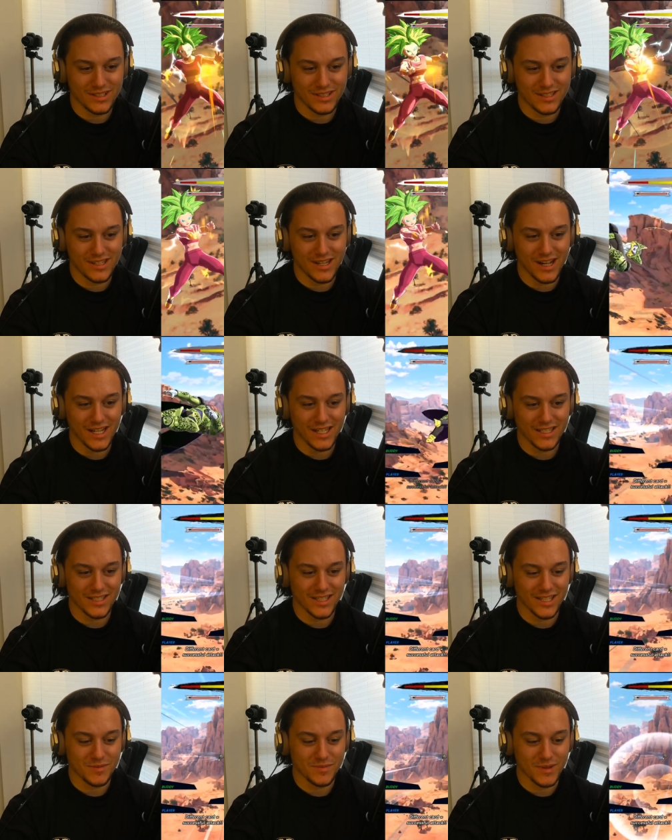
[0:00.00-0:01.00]
God's
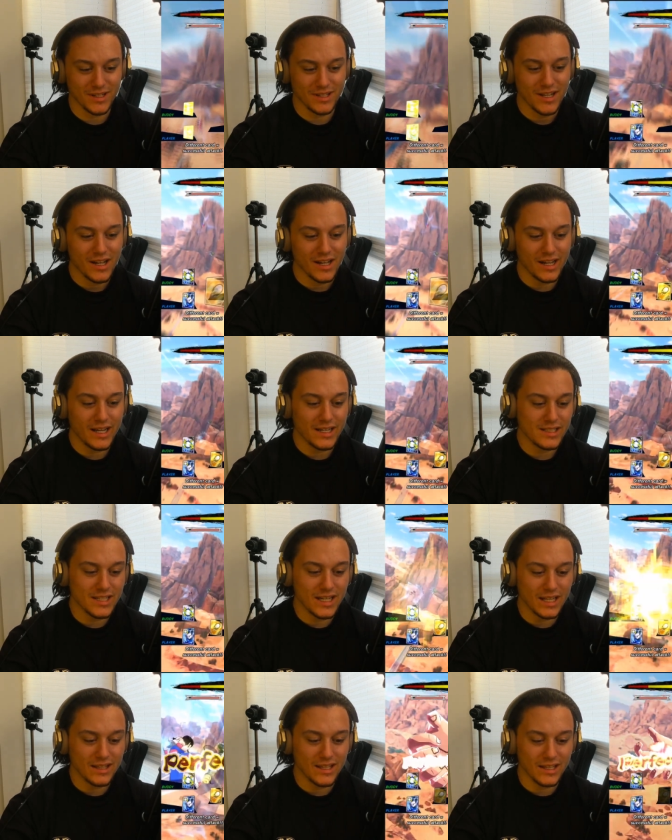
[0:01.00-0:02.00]
sakes, man! I actually
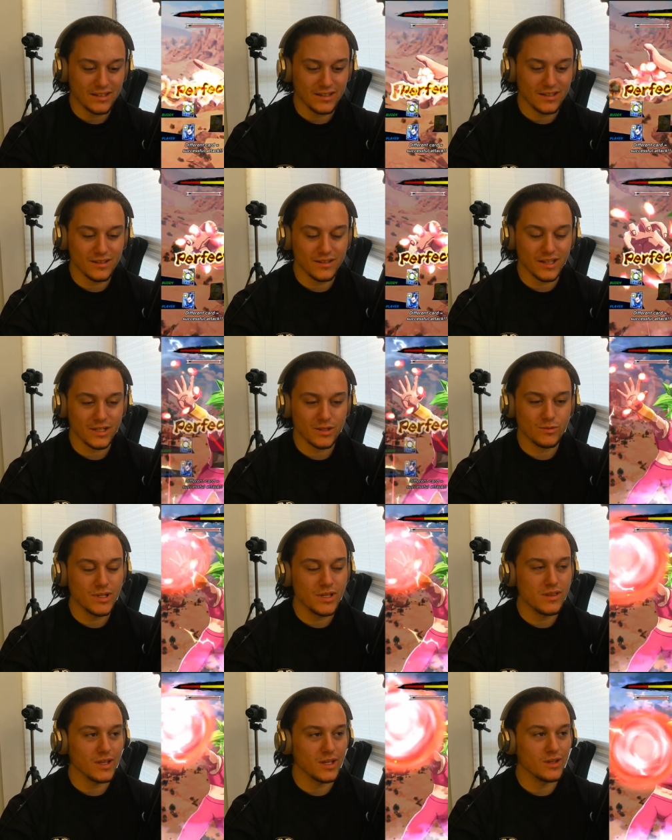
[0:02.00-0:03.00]
got that uh, that
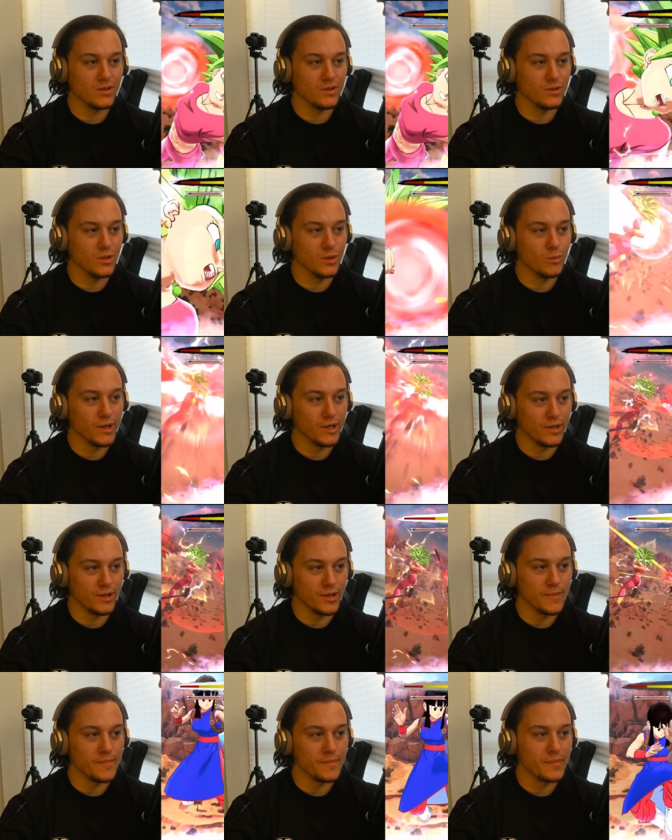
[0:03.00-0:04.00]
green thing, you know, where
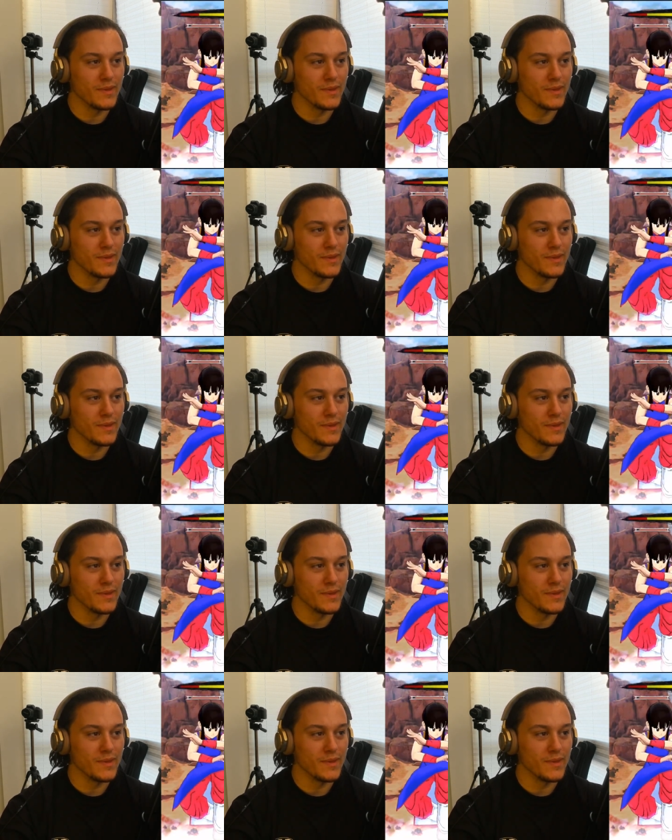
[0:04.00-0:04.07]
um,